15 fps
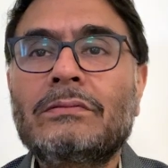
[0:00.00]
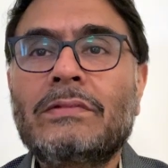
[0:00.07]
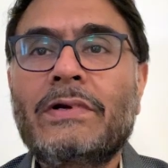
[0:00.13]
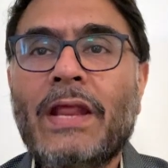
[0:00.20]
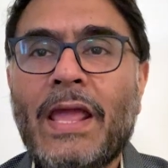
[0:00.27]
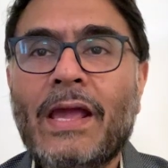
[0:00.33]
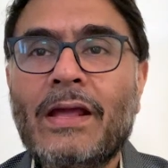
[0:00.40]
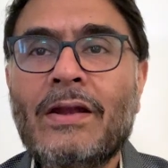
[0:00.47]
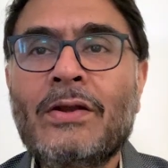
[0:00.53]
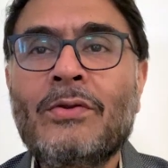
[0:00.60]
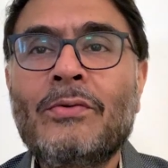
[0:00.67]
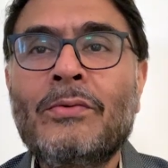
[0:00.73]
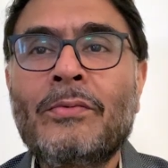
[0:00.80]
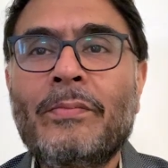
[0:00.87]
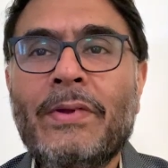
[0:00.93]
taken
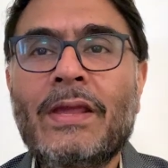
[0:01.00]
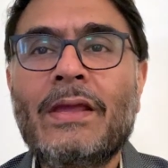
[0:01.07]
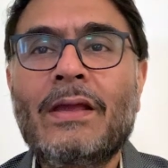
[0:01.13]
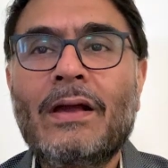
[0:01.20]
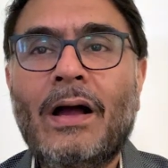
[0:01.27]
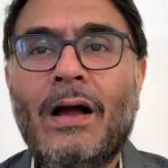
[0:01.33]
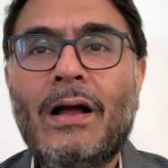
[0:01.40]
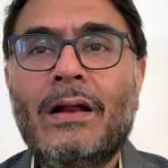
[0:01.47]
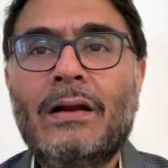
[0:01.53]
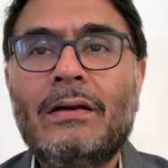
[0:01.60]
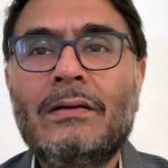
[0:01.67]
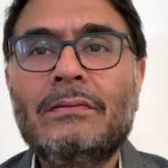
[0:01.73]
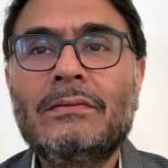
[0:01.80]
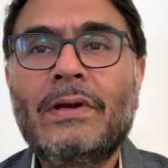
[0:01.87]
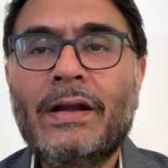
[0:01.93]
to be
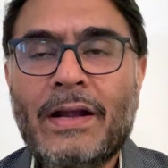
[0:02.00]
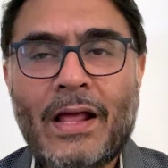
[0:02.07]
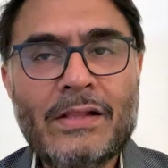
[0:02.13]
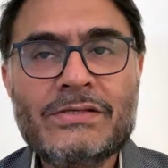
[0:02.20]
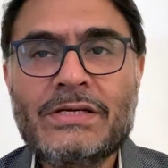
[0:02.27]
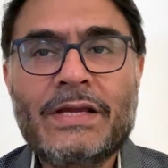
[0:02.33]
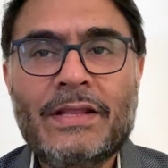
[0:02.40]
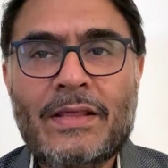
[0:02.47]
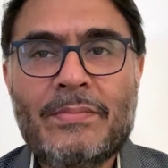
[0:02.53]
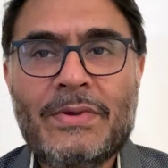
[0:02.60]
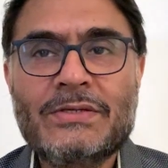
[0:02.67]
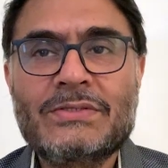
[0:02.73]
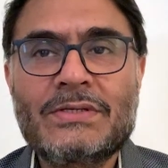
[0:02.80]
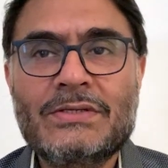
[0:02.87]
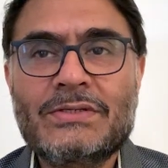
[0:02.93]
indulging in a
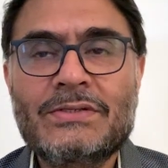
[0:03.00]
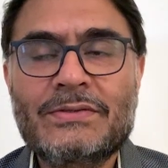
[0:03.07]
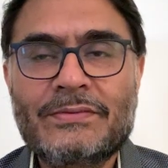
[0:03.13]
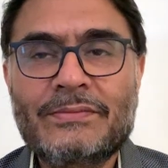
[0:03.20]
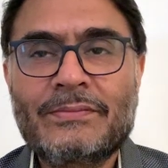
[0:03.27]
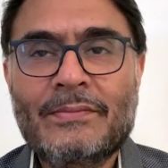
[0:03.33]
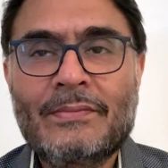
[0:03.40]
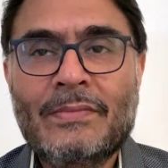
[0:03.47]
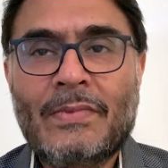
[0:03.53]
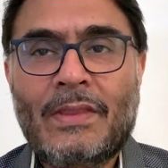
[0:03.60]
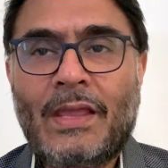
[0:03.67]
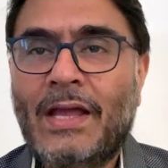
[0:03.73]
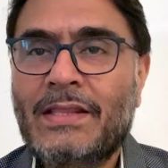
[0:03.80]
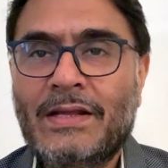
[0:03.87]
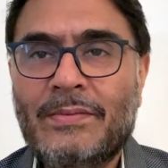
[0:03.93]
business,
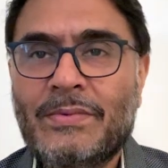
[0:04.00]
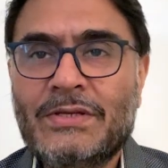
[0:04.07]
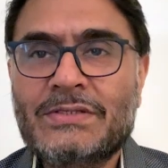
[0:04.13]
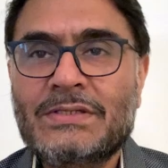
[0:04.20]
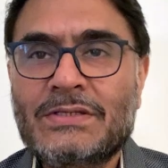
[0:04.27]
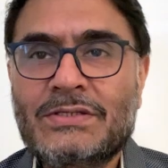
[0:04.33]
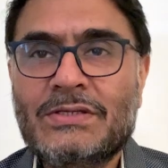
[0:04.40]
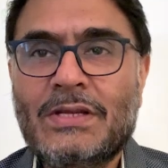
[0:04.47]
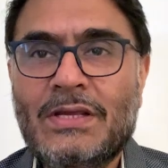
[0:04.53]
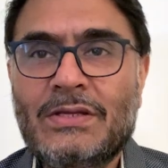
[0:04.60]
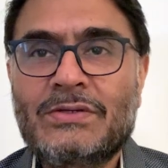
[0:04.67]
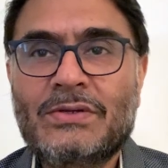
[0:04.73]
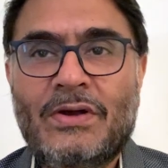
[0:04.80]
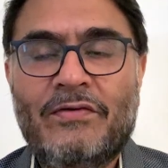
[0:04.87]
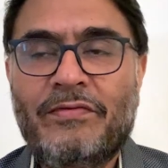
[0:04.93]
and that business
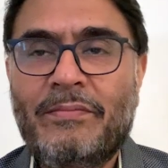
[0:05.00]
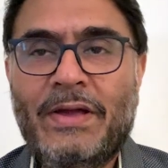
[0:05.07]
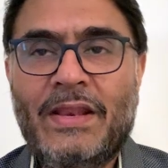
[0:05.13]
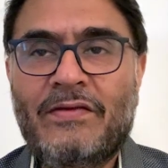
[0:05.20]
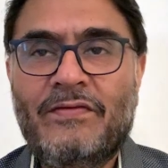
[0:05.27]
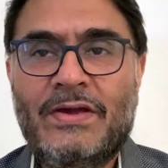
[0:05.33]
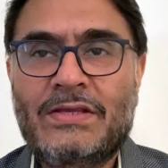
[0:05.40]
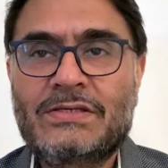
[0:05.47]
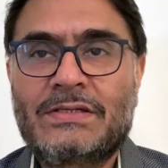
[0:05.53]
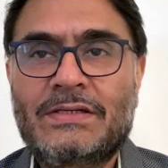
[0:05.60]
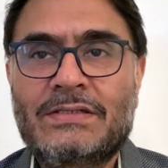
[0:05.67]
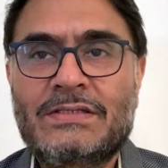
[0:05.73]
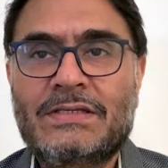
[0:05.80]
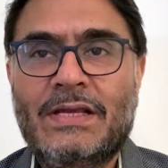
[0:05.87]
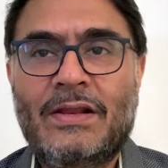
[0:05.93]
is of manufacture
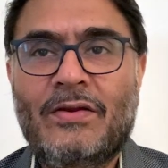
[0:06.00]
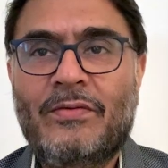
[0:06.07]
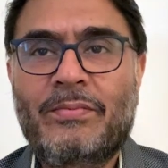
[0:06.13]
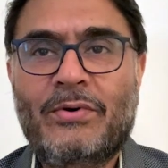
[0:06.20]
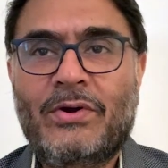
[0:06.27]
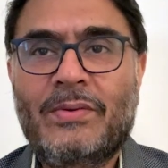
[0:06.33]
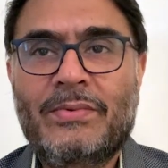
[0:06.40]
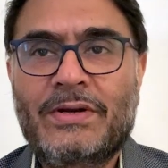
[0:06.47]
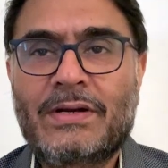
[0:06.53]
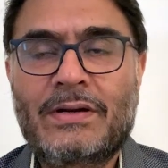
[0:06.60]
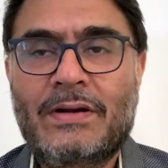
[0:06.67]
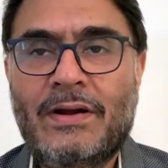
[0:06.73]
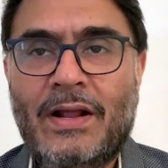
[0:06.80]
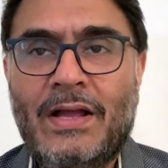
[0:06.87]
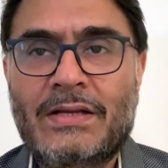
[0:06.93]
and sale of
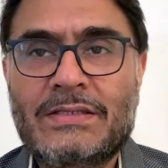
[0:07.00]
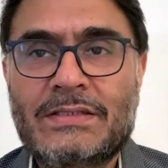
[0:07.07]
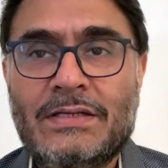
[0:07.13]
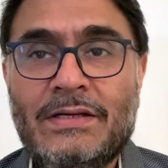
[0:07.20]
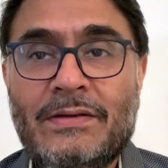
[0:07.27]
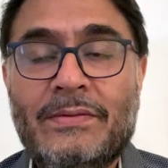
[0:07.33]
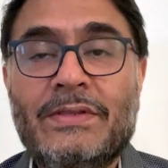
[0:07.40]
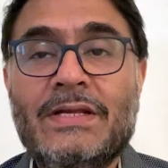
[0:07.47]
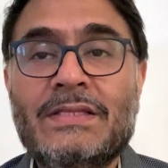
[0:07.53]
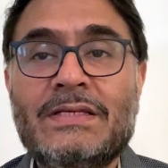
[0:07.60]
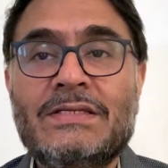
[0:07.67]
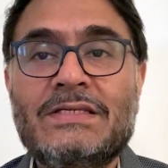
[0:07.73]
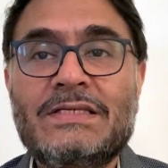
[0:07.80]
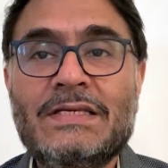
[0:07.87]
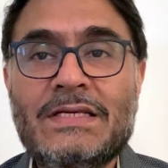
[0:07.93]
prohibited drugs, then the
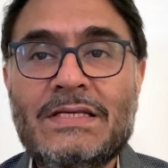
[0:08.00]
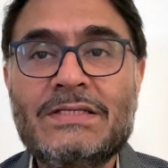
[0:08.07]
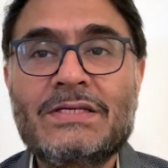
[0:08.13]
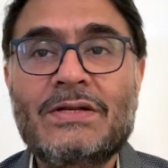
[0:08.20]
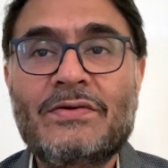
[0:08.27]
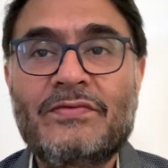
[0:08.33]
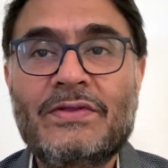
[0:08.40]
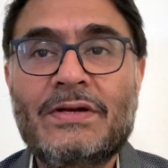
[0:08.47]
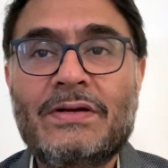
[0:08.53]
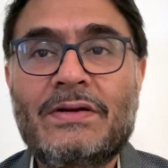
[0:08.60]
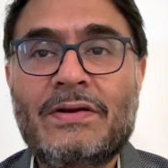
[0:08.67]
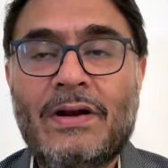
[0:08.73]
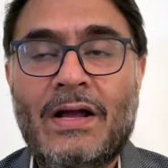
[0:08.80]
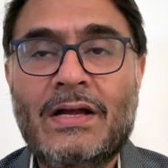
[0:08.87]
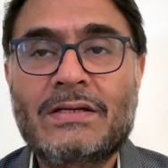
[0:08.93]
seizure of the
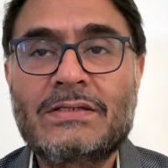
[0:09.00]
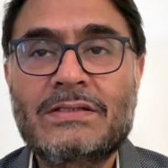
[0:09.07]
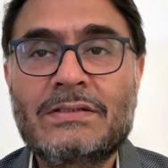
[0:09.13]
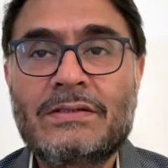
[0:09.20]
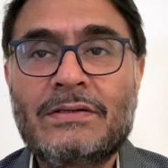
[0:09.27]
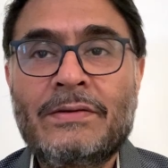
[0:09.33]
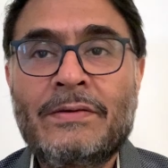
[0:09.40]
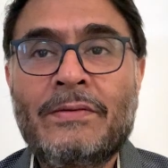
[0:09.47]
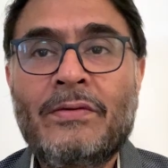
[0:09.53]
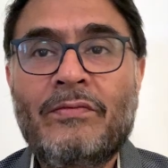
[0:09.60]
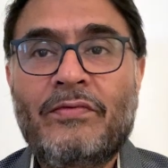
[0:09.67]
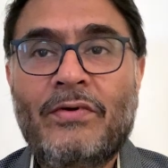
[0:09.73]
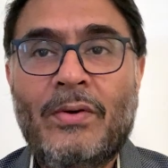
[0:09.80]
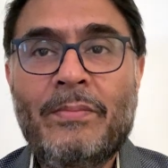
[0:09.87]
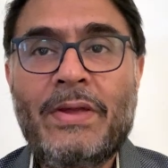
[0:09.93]
drugs
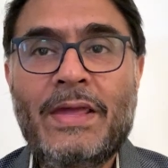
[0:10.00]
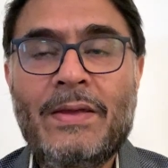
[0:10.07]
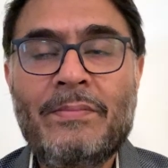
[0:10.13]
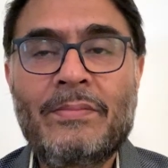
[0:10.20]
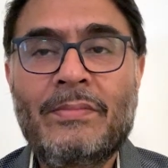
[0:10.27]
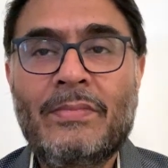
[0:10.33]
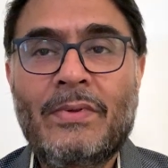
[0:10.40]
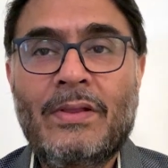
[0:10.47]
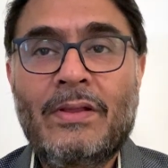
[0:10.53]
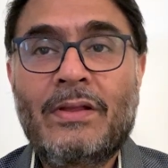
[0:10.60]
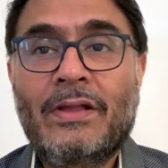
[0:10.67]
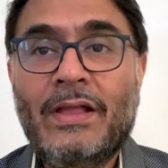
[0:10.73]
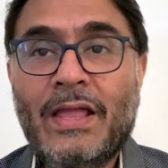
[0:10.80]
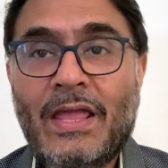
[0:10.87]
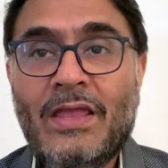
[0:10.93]
from him
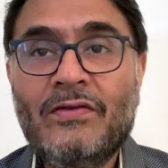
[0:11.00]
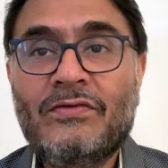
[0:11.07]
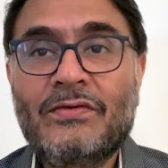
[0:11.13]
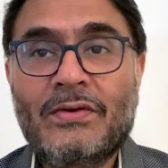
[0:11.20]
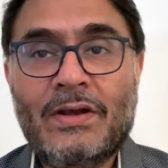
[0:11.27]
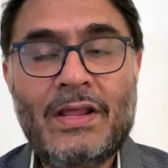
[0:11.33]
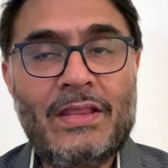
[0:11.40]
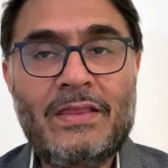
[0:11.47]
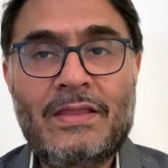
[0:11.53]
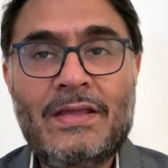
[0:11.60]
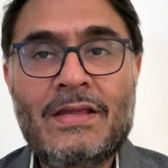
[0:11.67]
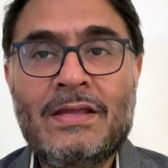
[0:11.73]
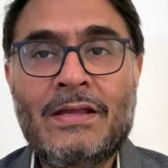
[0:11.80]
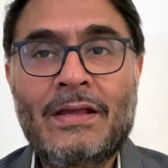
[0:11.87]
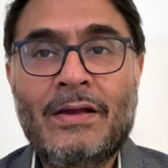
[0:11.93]
is
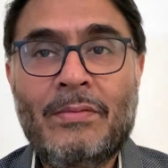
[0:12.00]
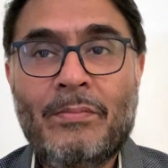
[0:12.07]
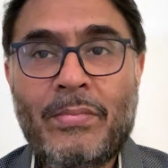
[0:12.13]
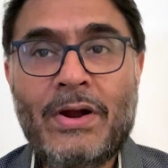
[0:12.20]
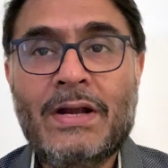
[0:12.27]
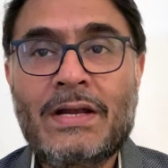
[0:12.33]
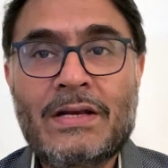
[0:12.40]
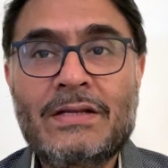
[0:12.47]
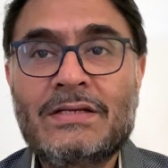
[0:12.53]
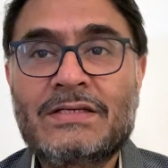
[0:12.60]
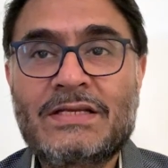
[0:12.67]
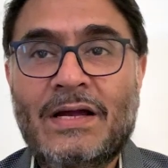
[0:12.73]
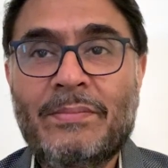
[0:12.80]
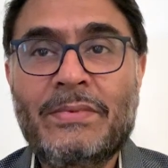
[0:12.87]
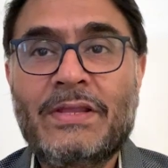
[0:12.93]
nothing but
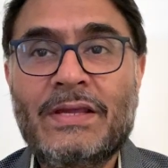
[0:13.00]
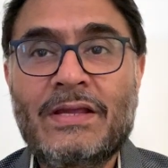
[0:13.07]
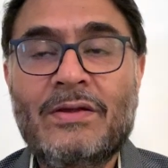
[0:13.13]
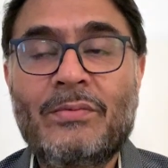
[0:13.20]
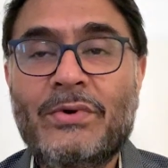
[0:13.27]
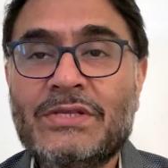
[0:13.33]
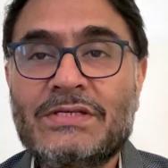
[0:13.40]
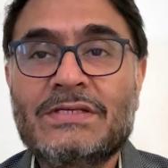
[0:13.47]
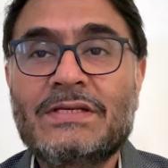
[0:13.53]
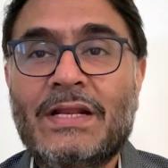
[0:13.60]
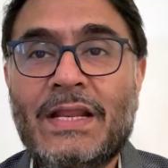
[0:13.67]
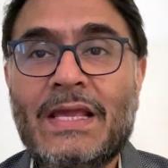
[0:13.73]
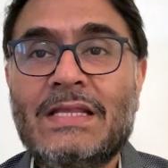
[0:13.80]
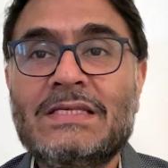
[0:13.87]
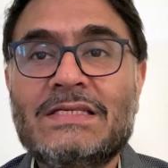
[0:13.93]
something which is an
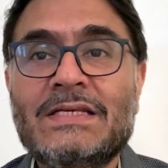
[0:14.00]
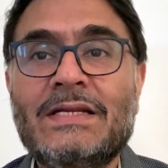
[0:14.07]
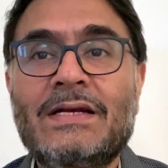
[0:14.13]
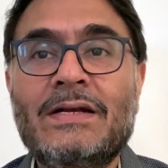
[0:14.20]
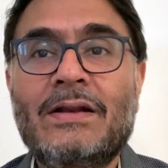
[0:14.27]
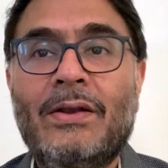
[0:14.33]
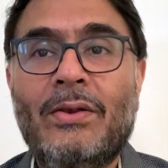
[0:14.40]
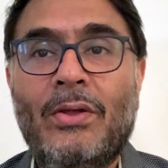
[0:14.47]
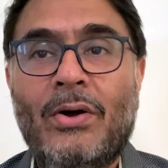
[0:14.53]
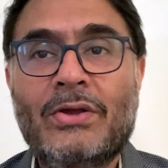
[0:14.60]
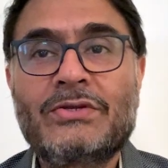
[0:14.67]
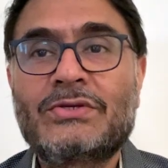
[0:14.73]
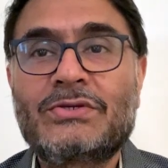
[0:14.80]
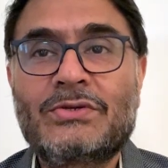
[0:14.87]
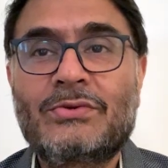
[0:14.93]
incidental
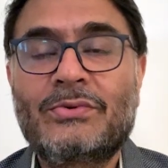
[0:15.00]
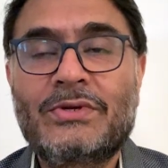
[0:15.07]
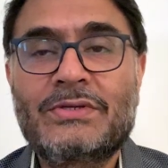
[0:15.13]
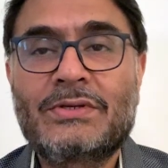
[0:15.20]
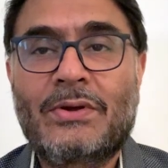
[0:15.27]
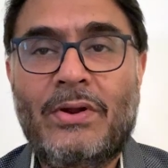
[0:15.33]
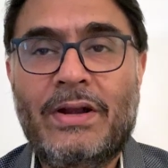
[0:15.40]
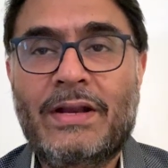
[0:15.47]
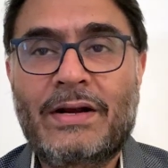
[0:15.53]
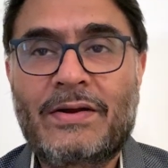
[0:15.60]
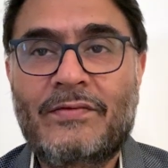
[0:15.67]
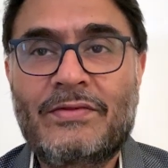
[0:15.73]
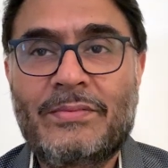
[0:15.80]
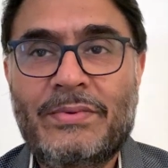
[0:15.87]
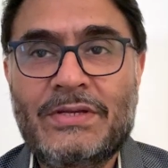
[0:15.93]
loss to his conduct
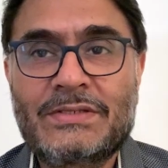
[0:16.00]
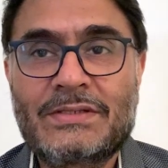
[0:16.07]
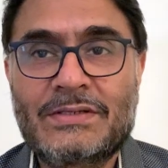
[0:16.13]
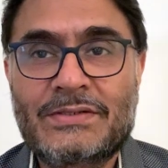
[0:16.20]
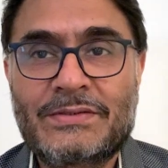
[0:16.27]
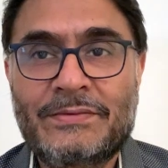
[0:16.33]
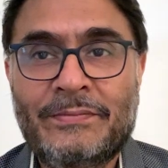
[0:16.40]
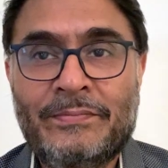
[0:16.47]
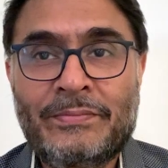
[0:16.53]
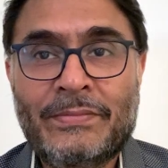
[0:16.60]
of the business.